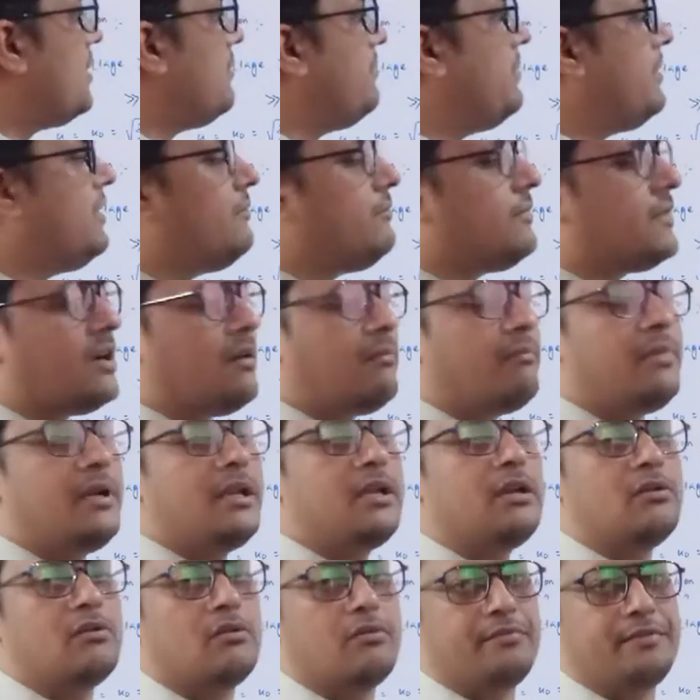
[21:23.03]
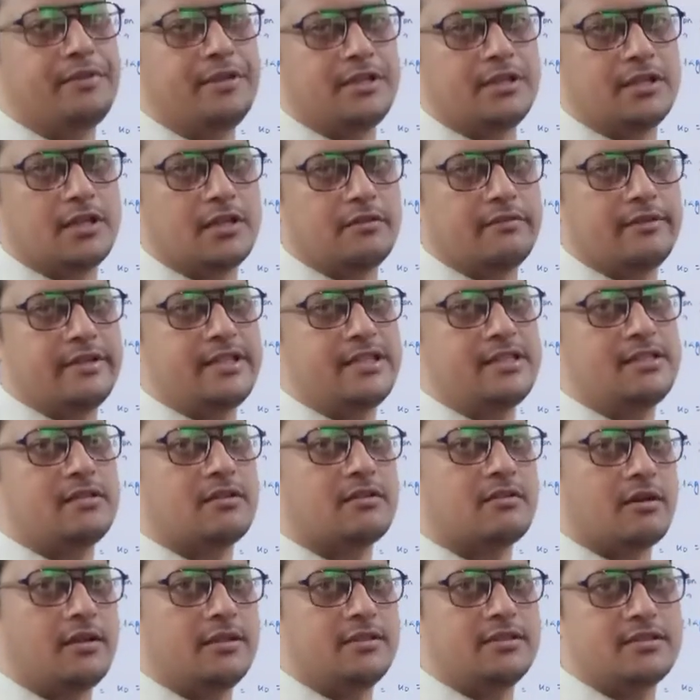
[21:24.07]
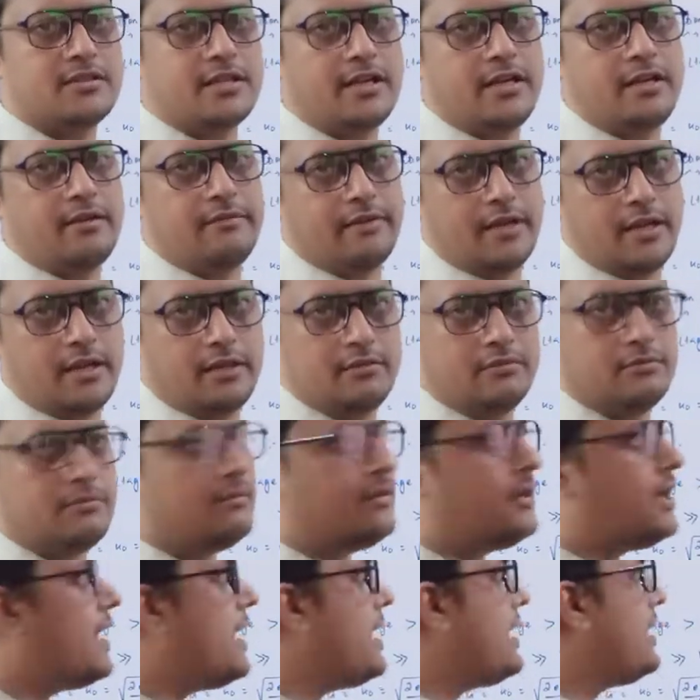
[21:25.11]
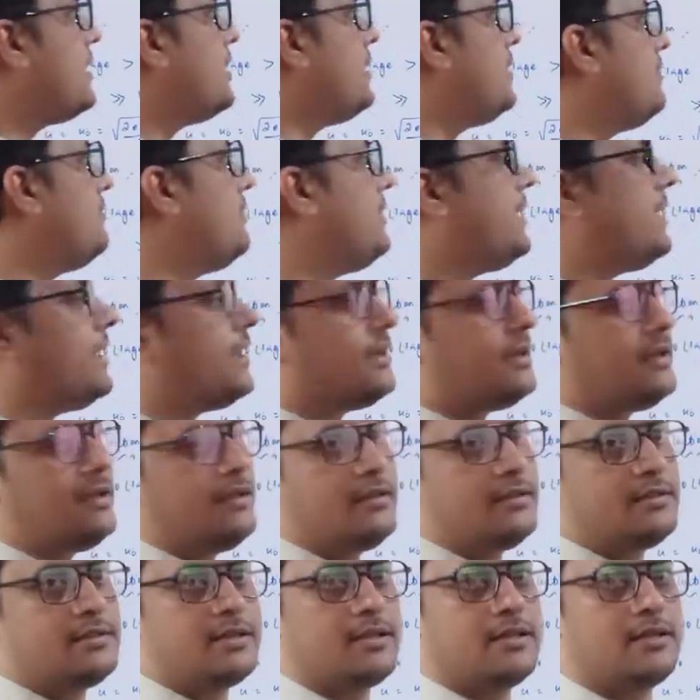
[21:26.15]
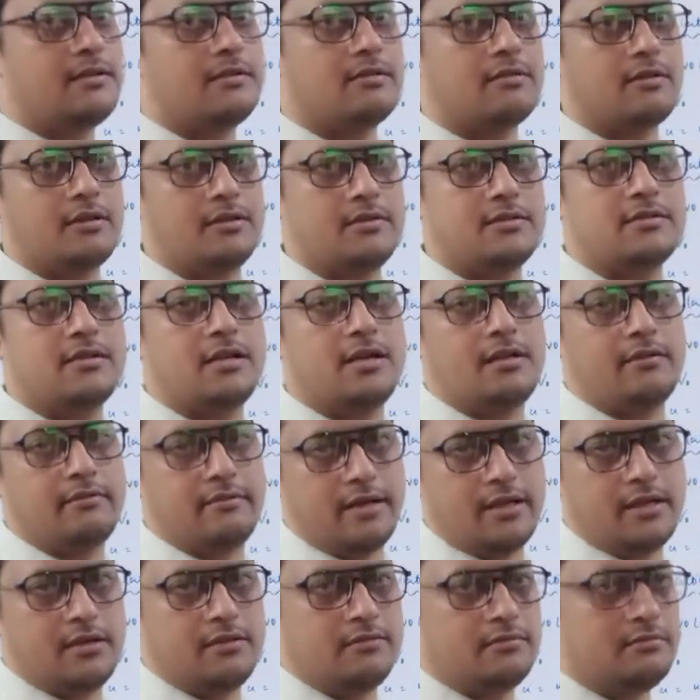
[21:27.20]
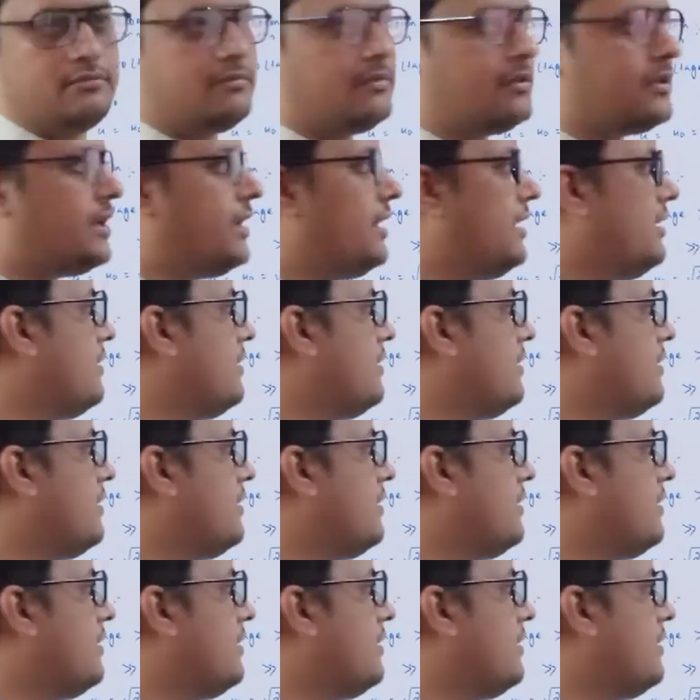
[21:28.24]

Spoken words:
Beam coupling coefficient, which is a constant value. Angle by angle is a constant value. Okay.